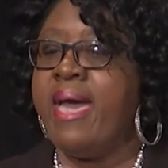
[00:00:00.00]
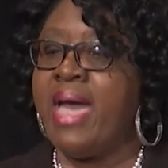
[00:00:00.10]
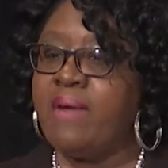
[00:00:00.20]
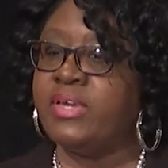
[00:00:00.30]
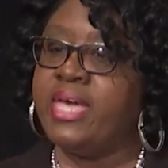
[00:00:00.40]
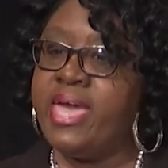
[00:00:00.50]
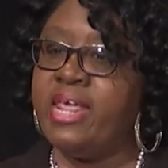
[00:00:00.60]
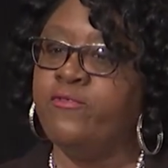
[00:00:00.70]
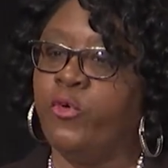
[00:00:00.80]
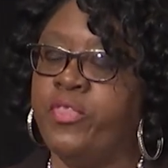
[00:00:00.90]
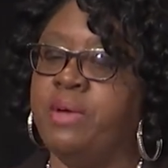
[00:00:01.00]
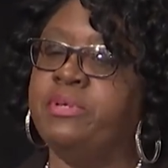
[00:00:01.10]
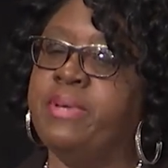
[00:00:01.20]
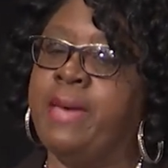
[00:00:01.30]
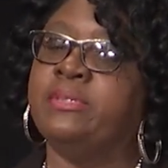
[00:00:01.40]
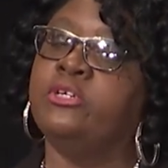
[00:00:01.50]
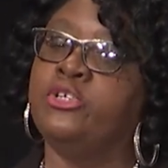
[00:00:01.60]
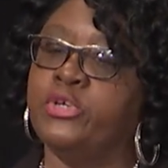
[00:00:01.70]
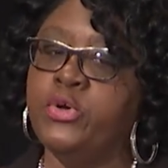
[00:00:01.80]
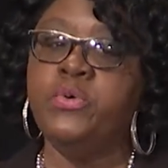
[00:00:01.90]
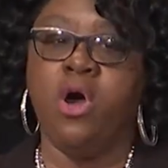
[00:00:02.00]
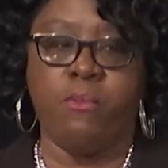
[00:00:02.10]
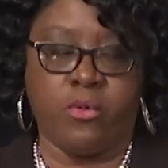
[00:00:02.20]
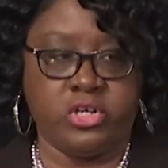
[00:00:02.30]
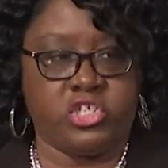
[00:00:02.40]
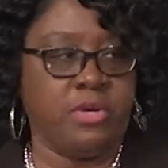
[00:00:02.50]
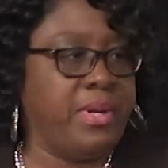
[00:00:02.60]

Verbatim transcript: Advocating for them to be able to do homeownership